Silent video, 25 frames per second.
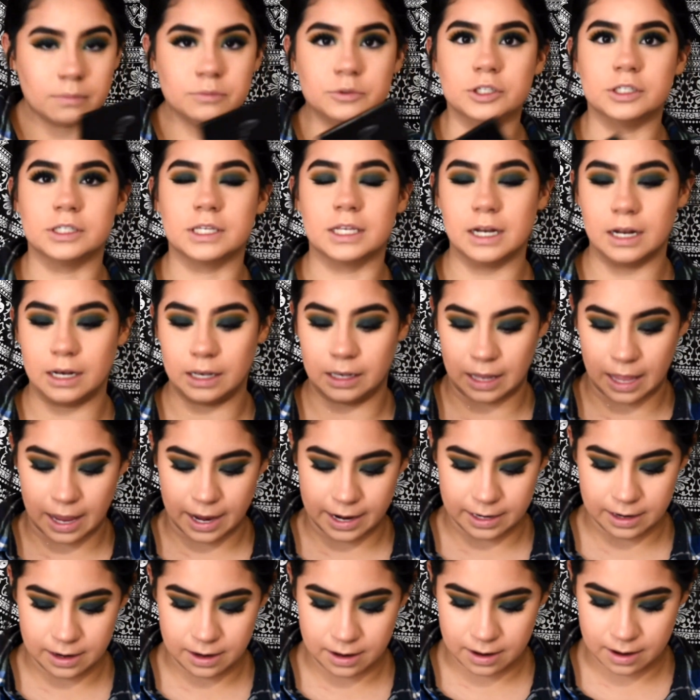Just gonna
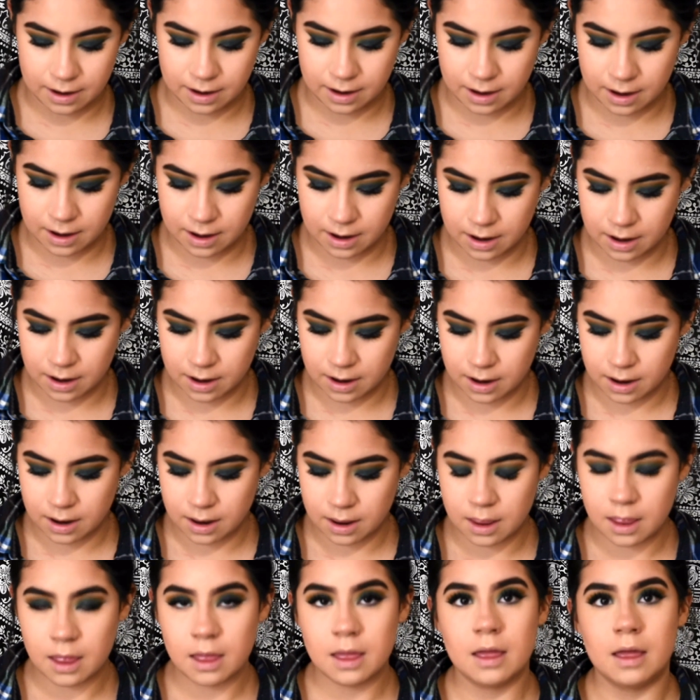line
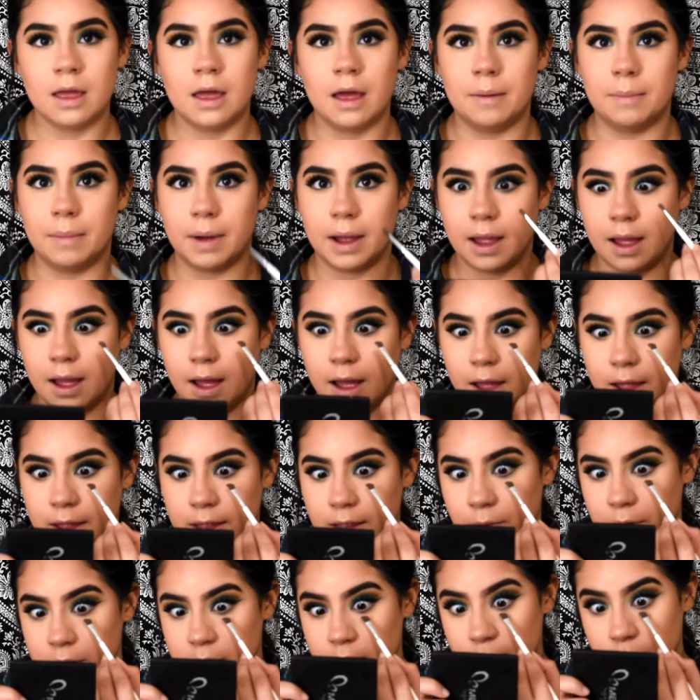my
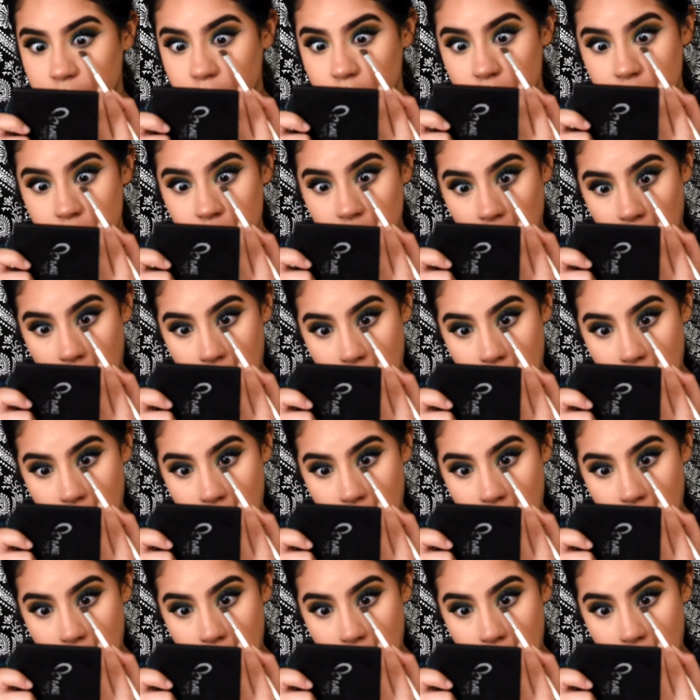eye with the blue.